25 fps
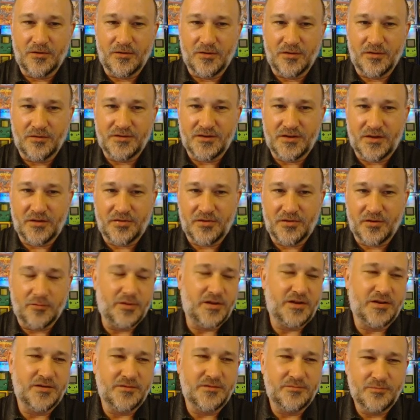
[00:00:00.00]
are others out there. We
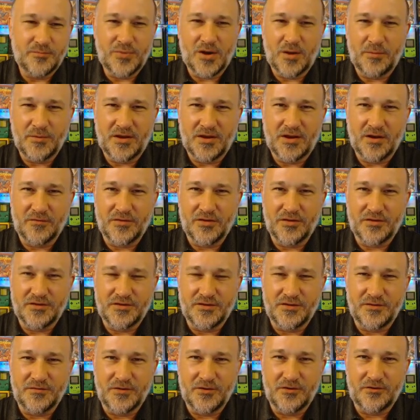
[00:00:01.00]
can probably cover those
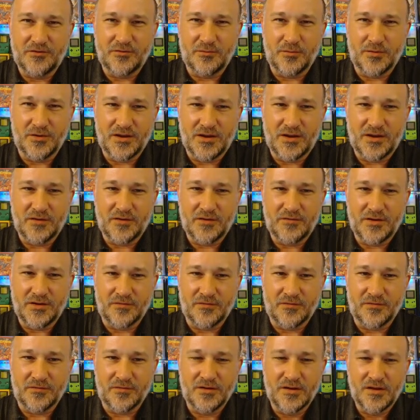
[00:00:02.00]
in a future one to give you
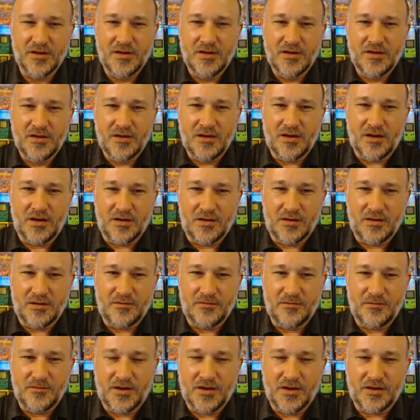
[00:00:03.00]
different
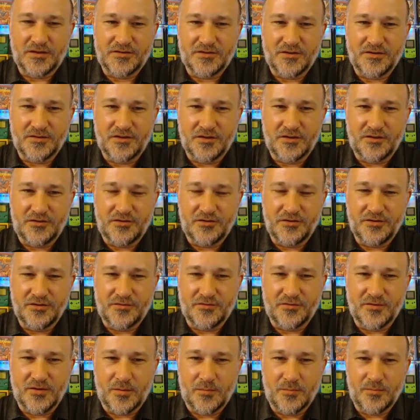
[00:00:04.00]
kickstarts to choose
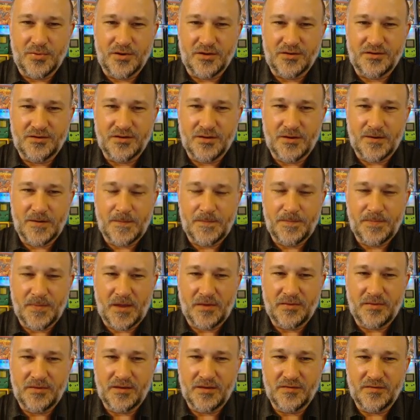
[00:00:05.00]
from. But I
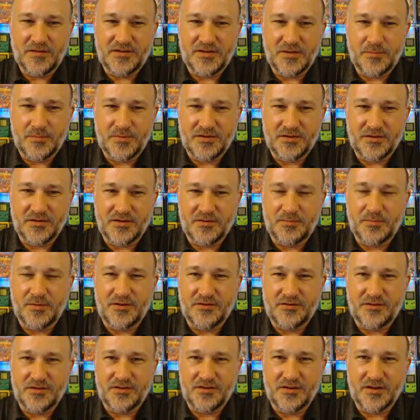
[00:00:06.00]
think in this episode it's
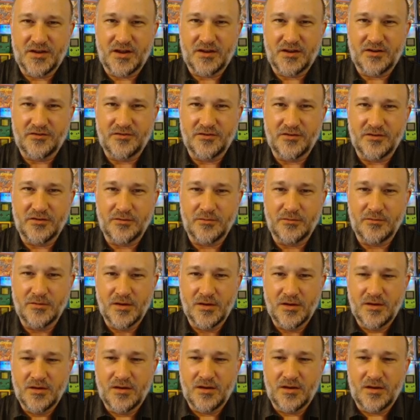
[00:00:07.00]
best just to kind of show you
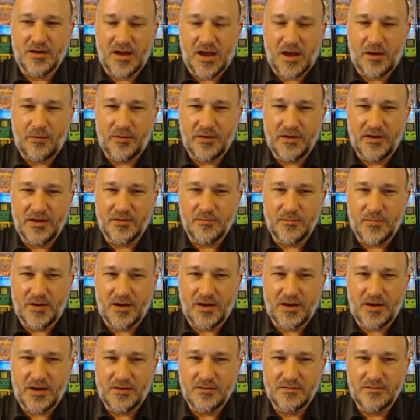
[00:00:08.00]
how I get
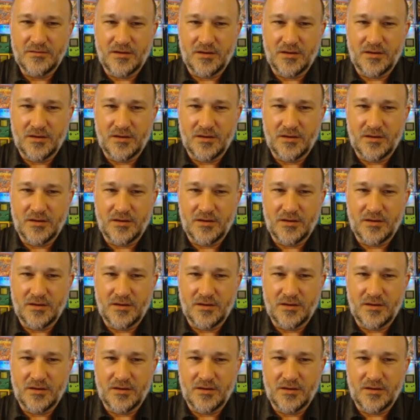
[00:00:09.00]
my